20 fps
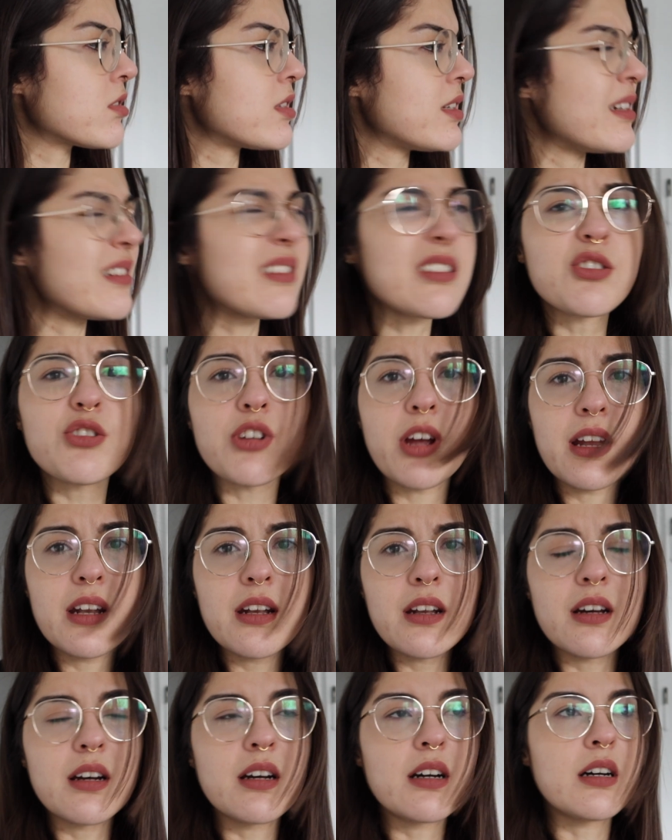today's
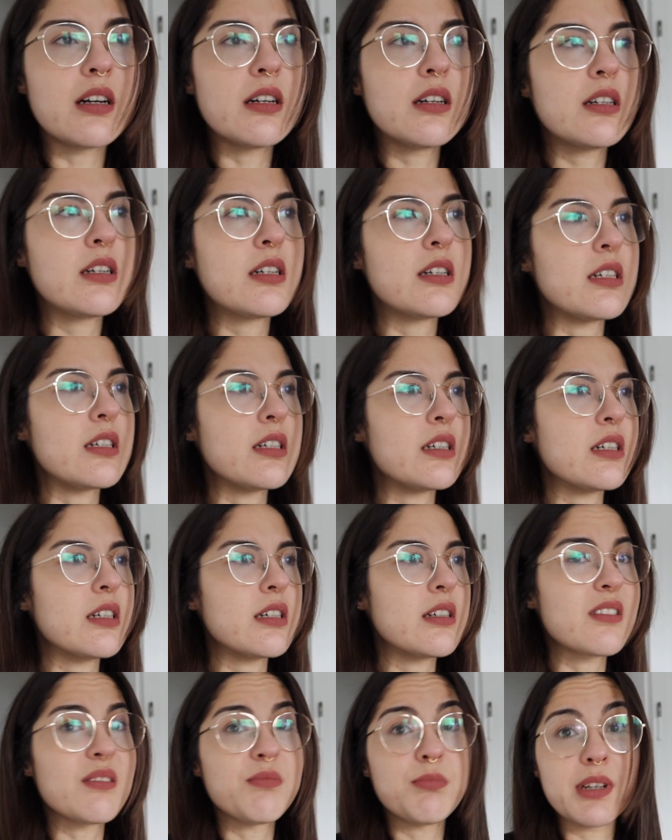agenda
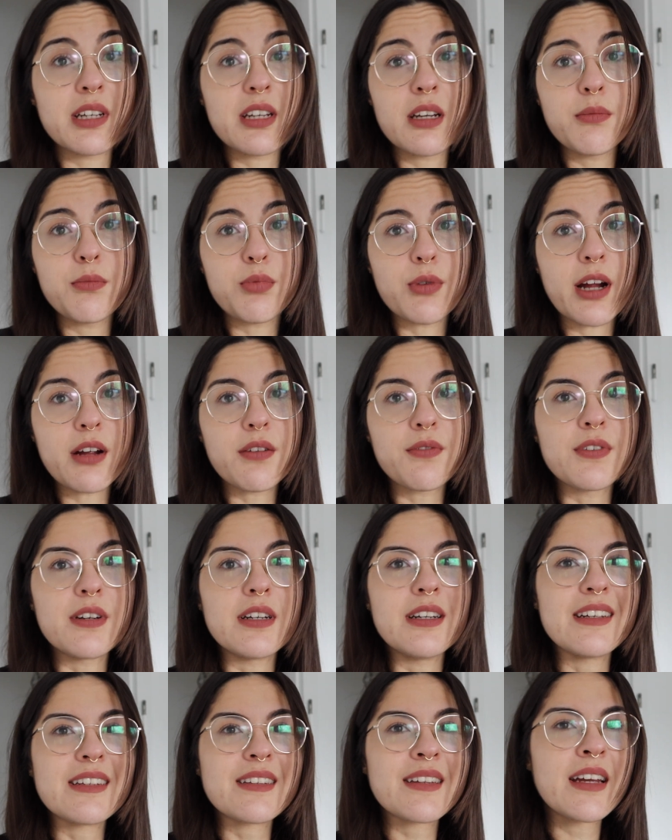is making
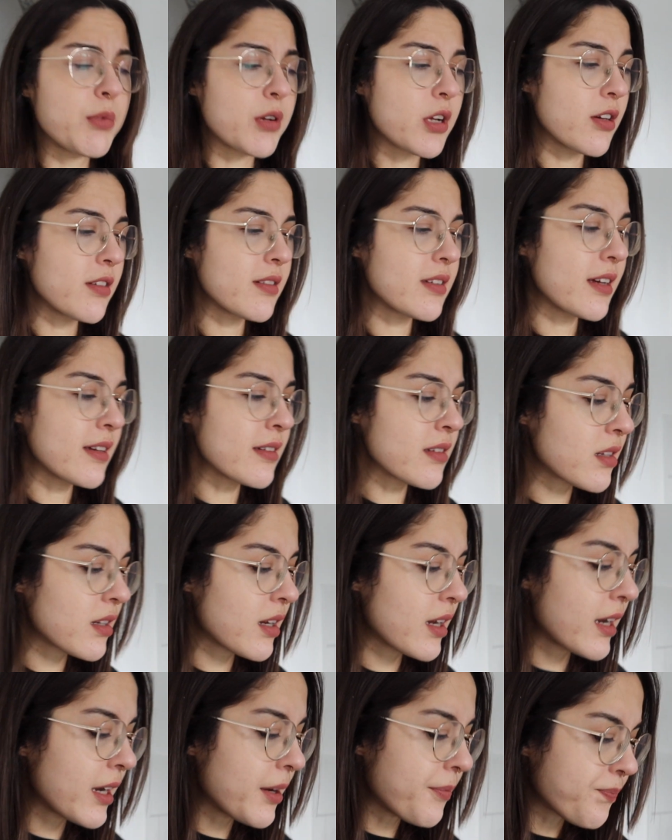breakfast, because
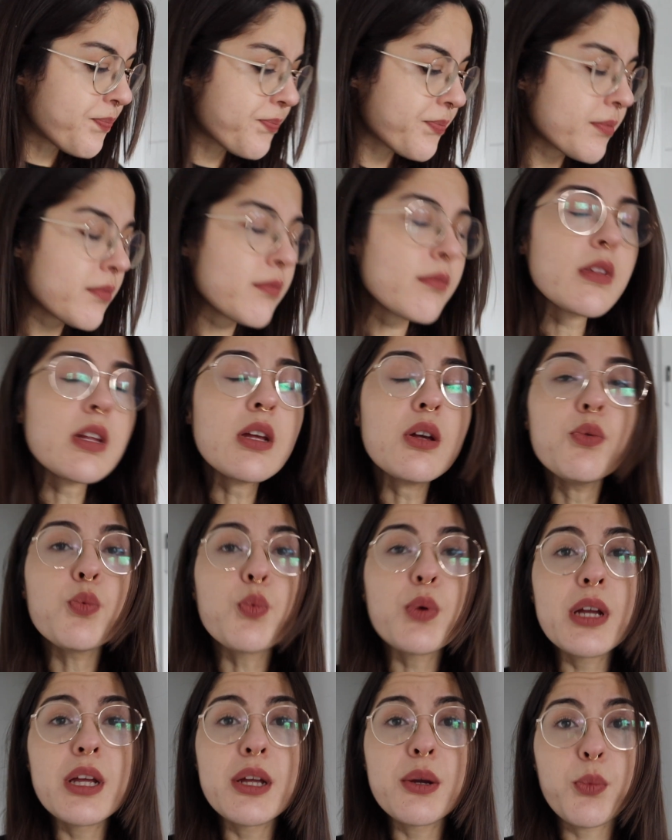yesterday
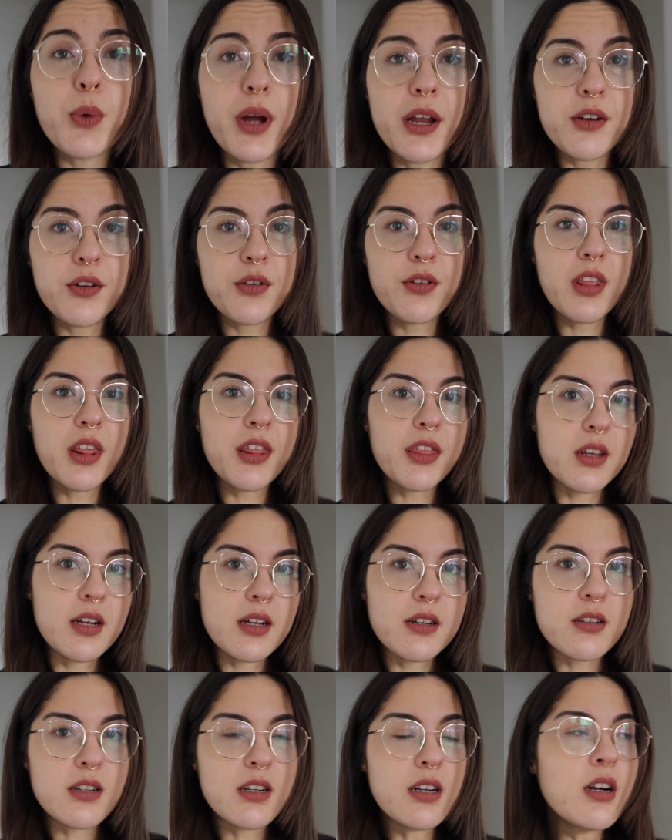we went to the
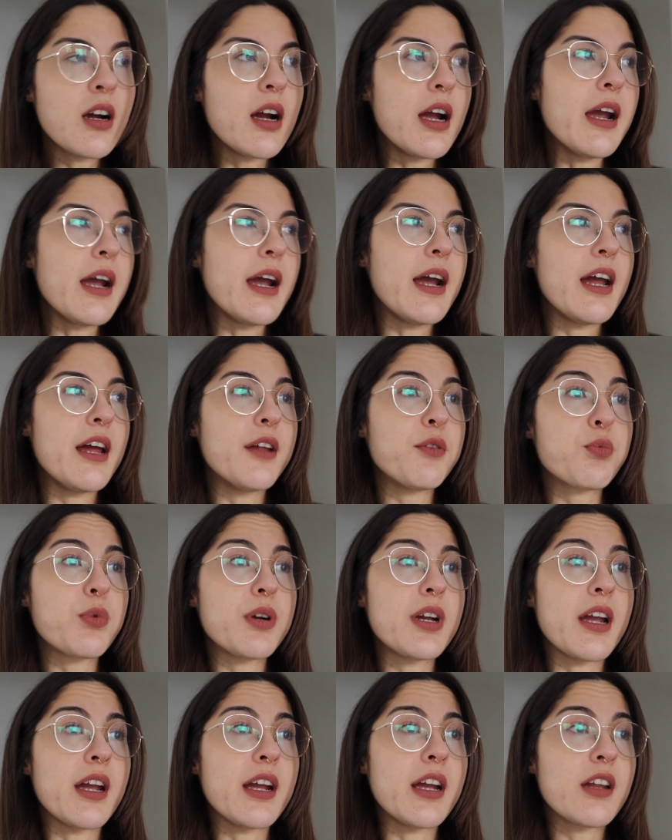theater and
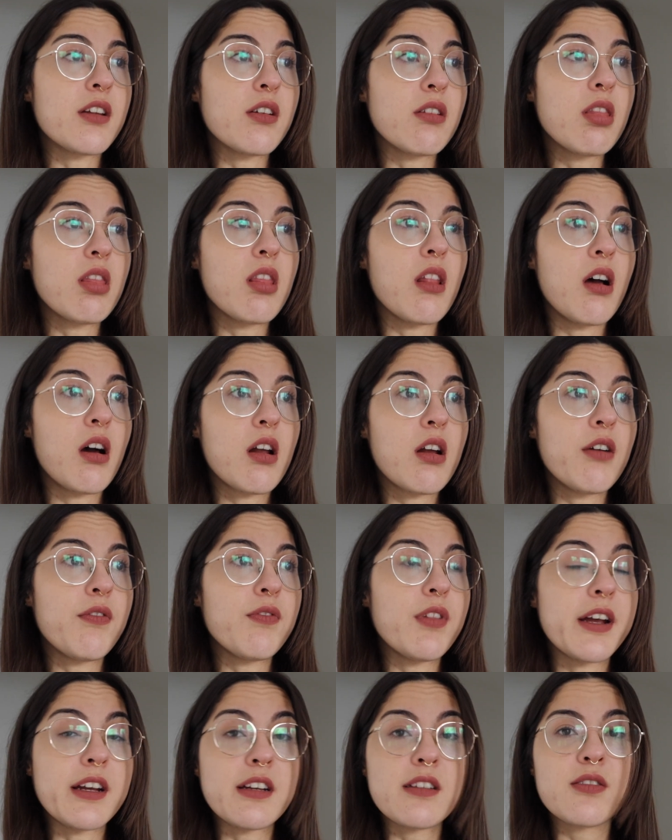we ate a lot
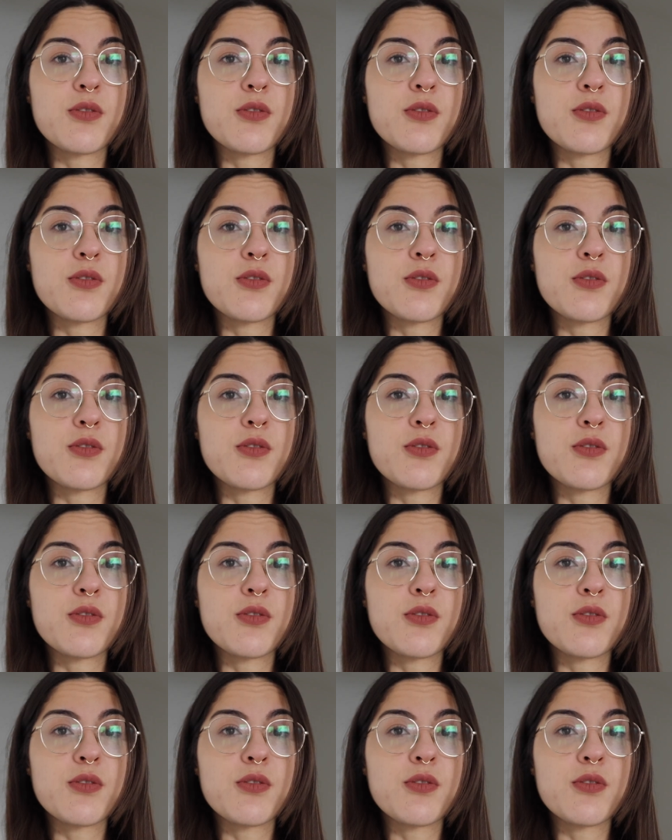of like